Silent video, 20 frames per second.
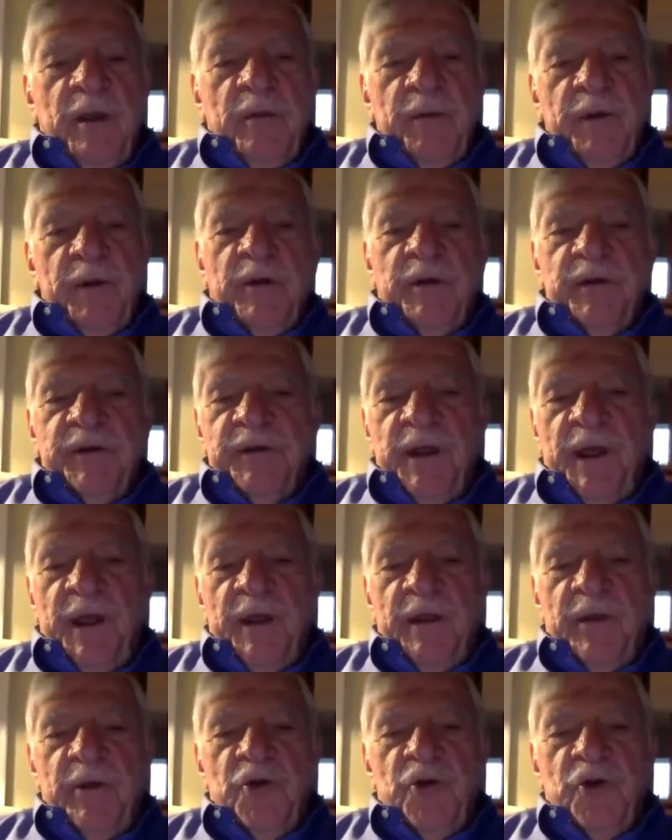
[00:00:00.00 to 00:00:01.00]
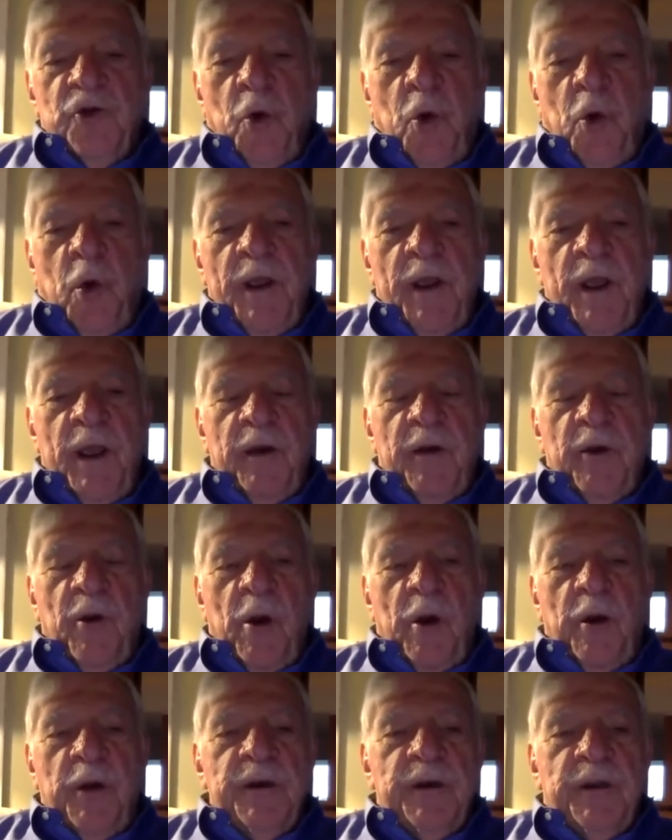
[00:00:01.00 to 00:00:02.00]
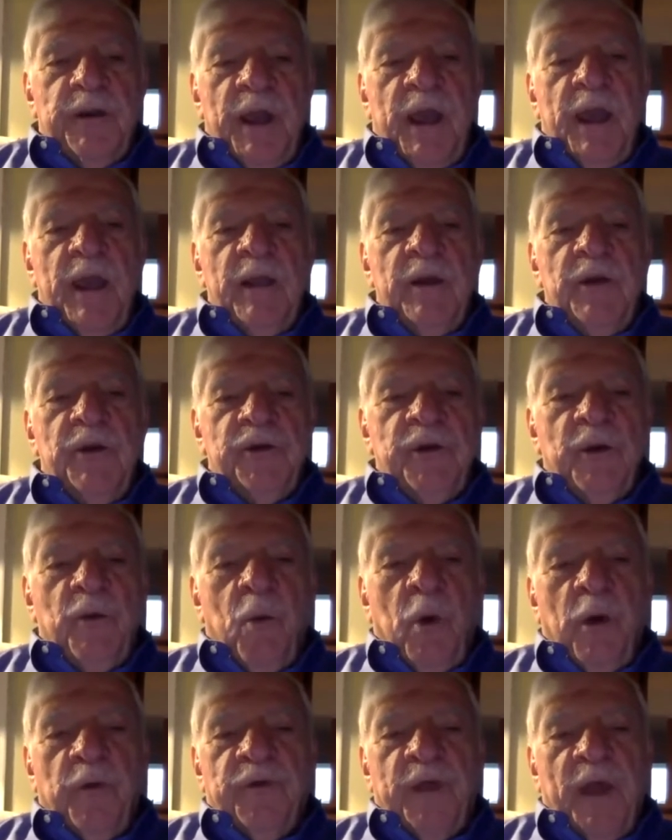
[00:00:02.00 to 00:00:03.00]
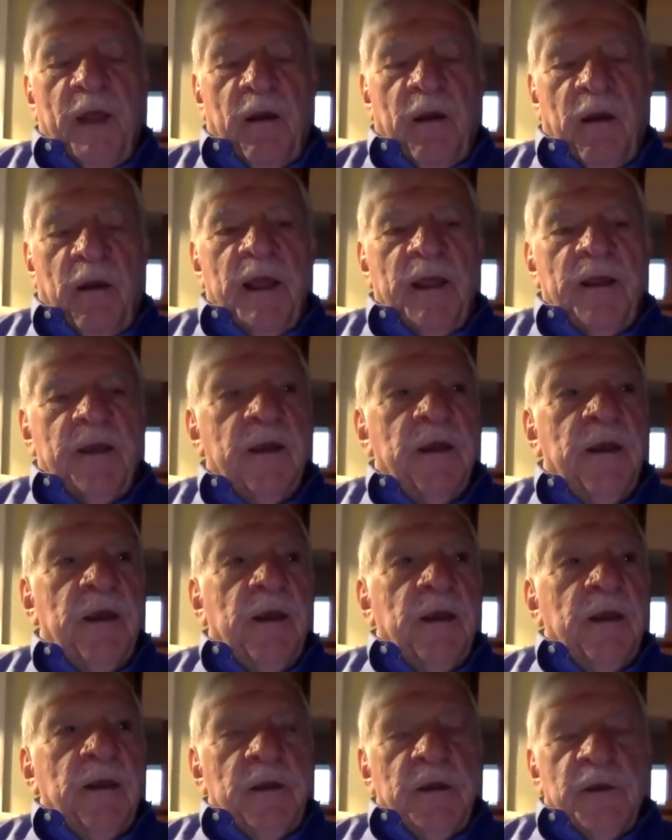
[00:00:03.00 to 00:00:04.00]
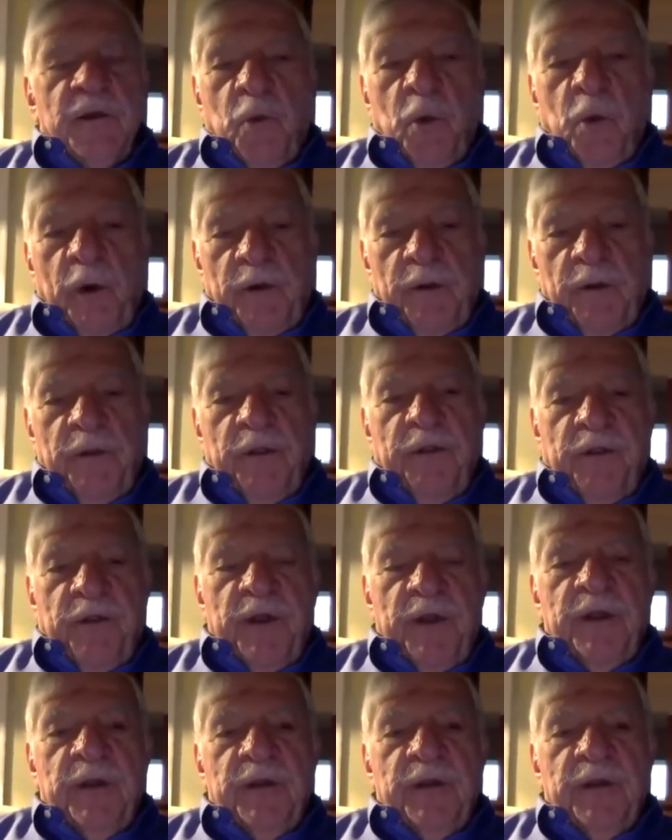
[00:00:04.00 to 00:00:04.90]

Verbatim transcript: because they enjoy and are engaged in what they like is one of the things